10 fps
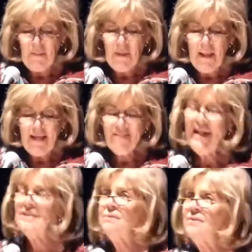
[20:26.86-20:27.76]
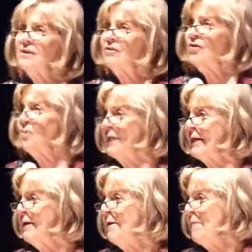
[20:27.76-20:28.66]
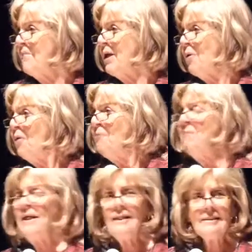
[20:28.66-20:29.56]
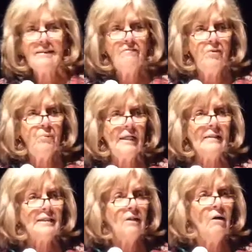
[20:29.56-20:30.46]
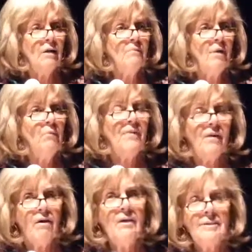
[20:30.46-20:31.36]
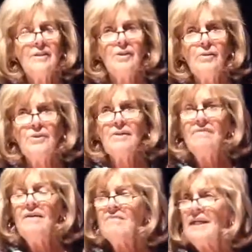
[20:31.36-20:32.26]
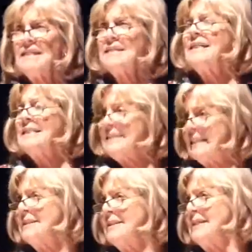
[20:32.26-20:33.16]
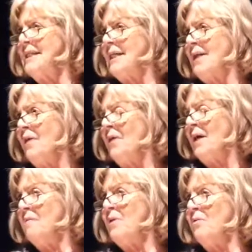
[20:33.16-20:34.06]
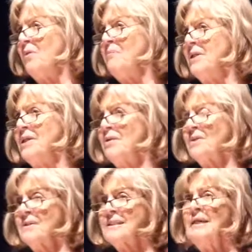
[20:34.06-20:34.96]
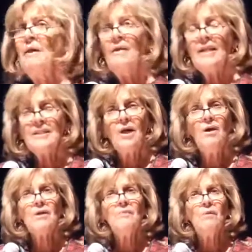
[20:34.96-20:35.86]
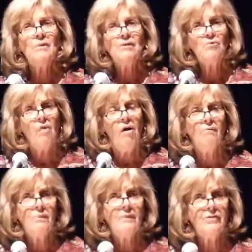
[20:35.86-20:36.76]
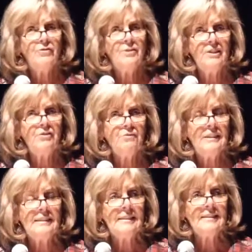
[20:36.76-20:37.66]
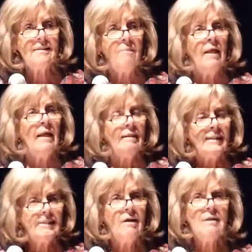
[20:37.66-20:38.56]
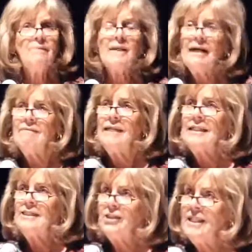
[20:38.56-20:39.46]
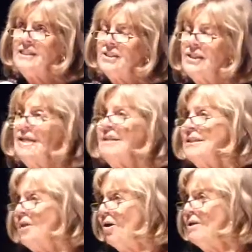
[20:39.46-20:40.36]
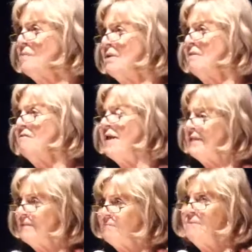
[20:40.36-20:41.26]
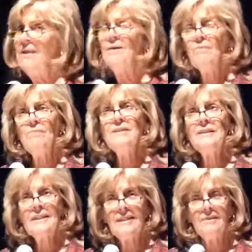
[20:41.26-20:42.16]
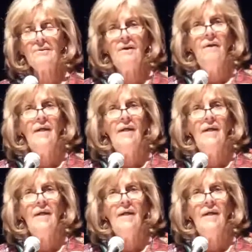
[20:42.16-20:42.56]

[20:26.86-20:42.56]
And that's what they're doing. They hold meetings every week. They talk about what the Constitution of Afghanistan does say about women and girls. They talk about what's wrong with the judiciary system. They talk about how they can change it, and they talk about the fact that men and women together